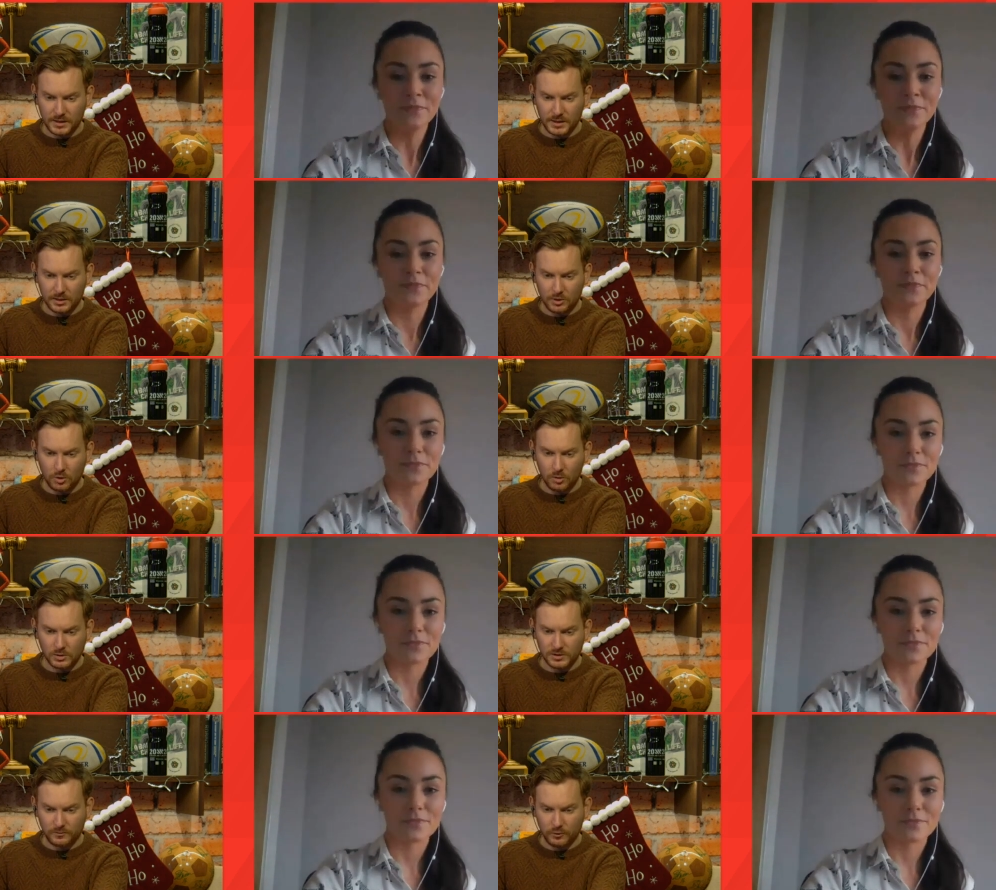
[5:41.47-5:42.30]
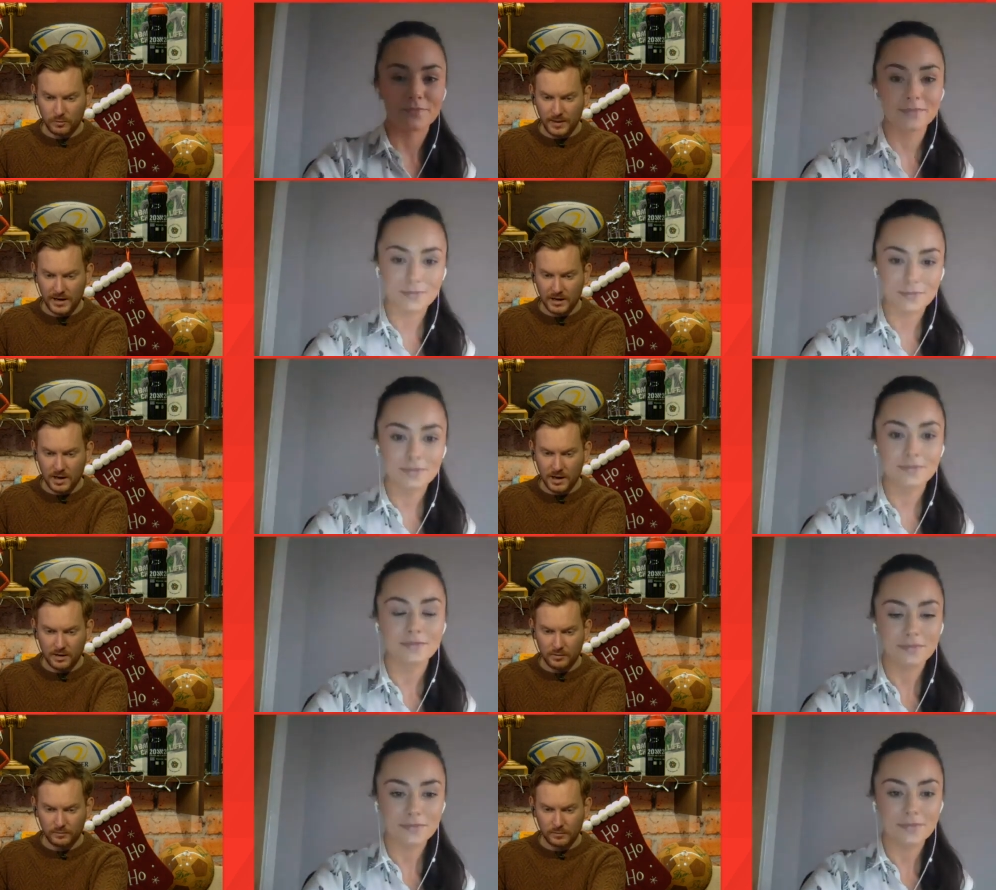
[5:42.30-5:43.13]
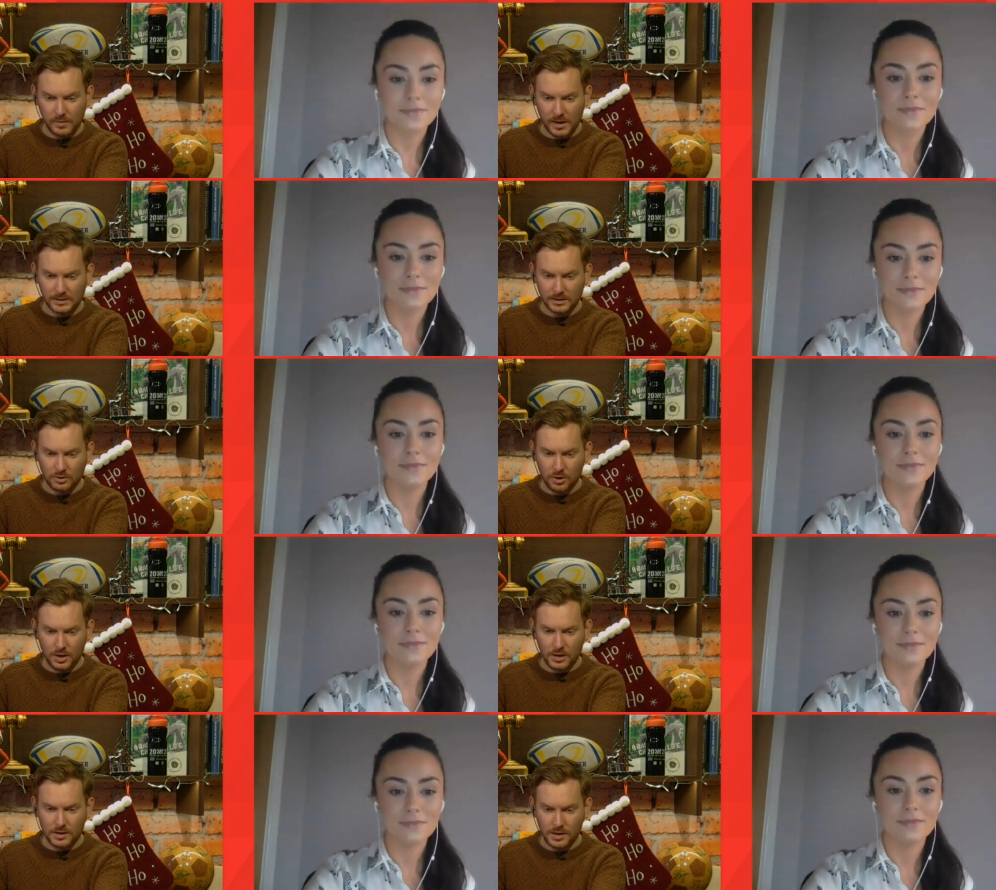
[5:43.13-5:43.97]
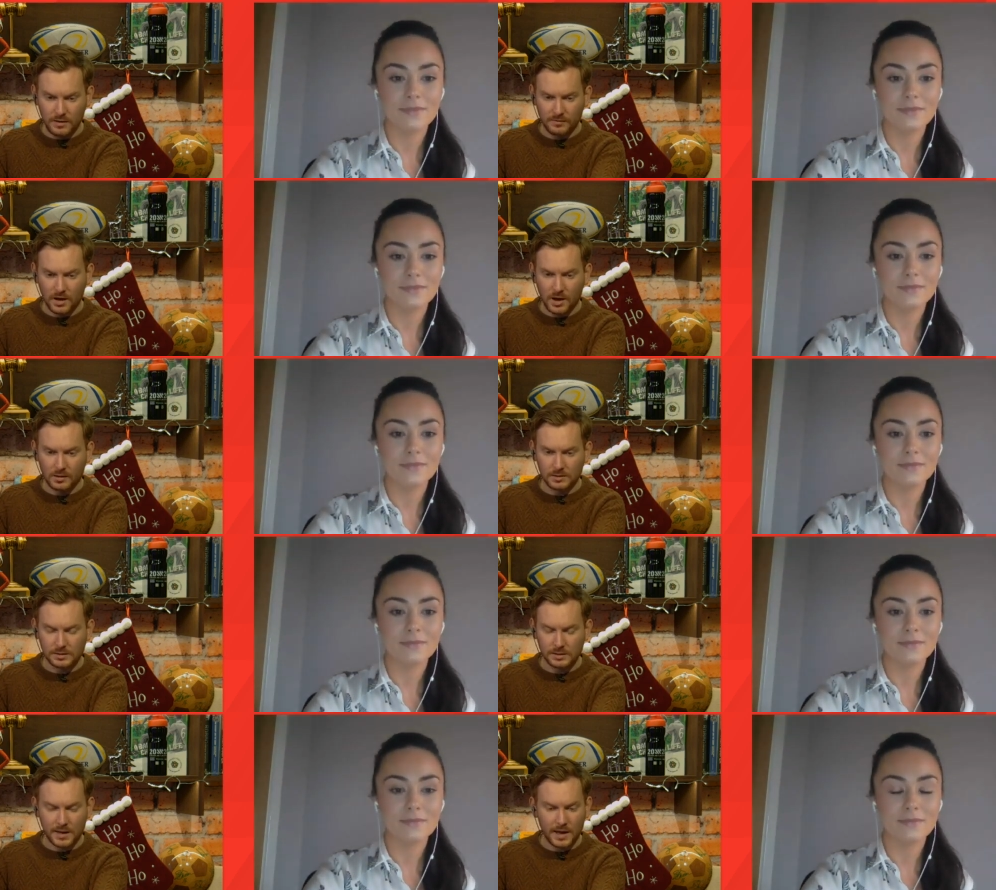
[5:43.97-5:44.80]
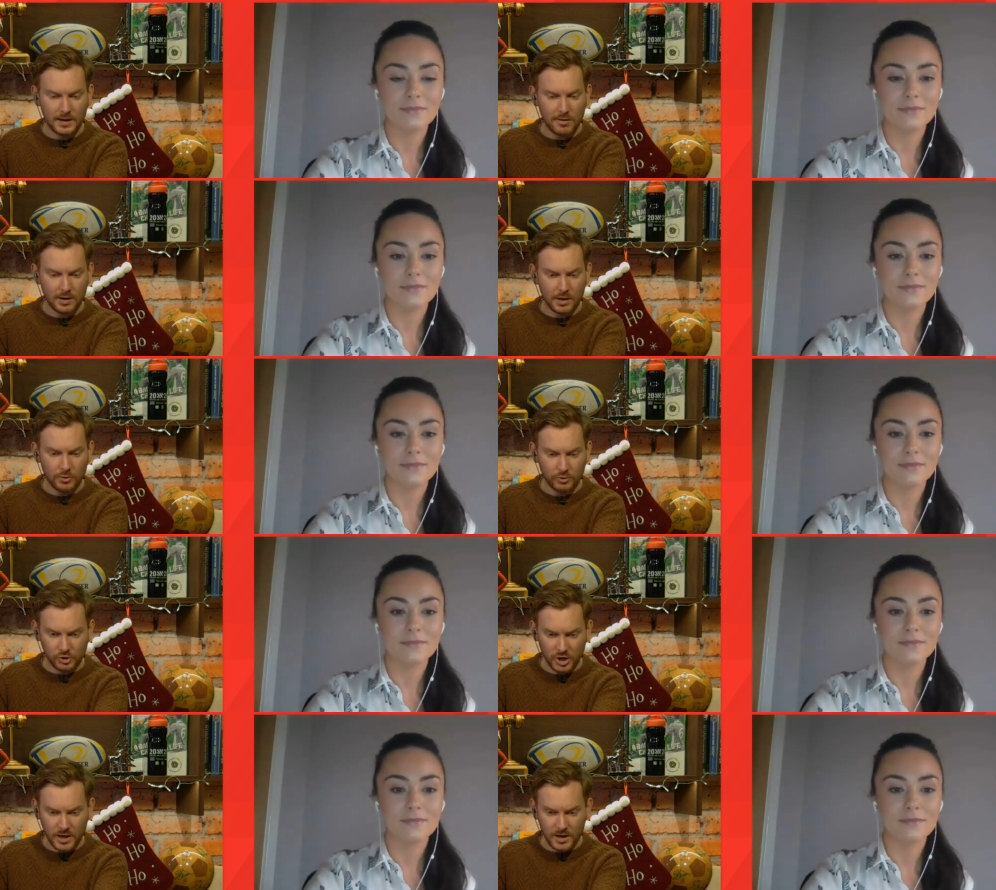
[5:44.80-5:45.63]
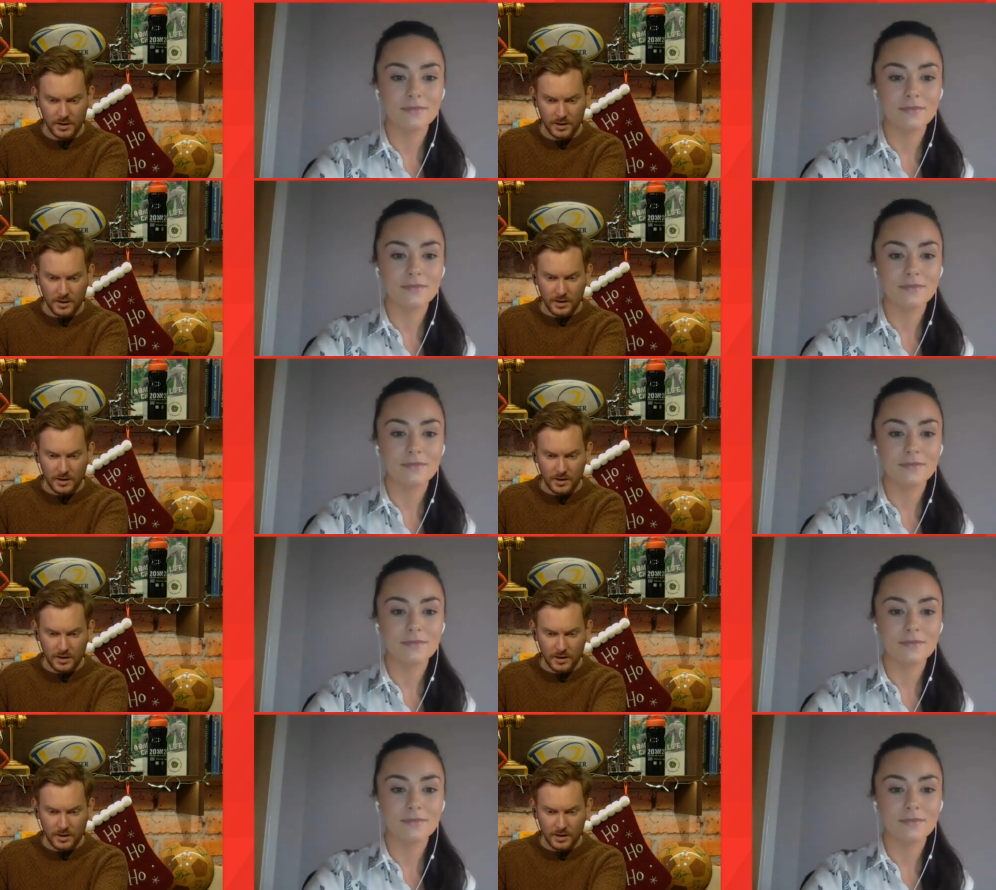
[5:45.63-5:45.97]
Speaker 1: in goals, a full back line of Melissa Duggan, Niamh Collins, and Erica O'Shea.